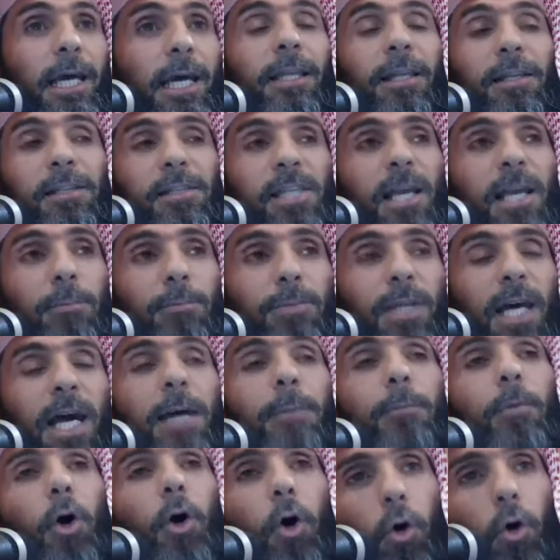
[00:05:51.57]
and the same
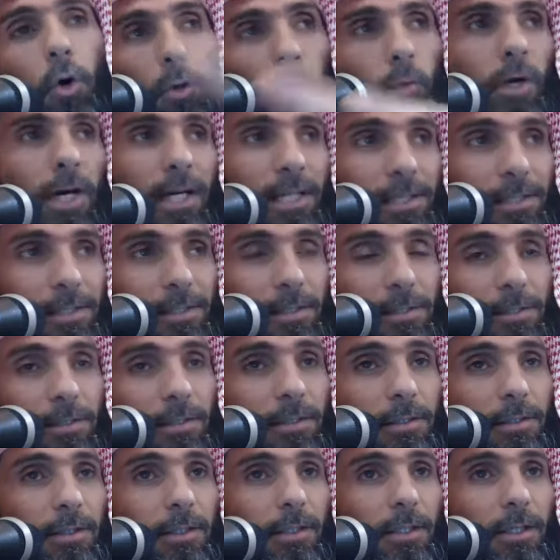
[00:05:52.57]
time all
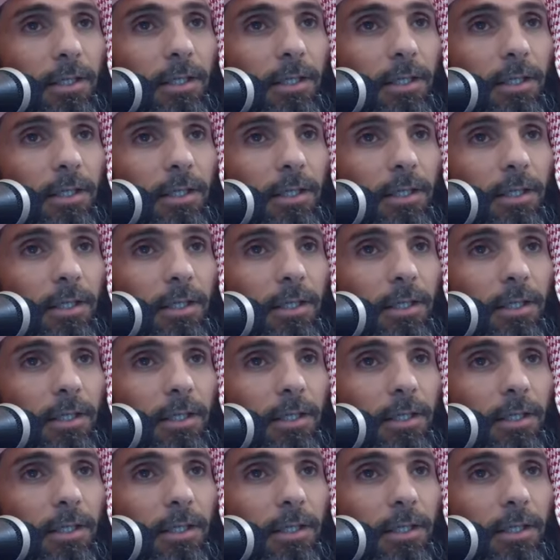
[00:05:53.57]
wise.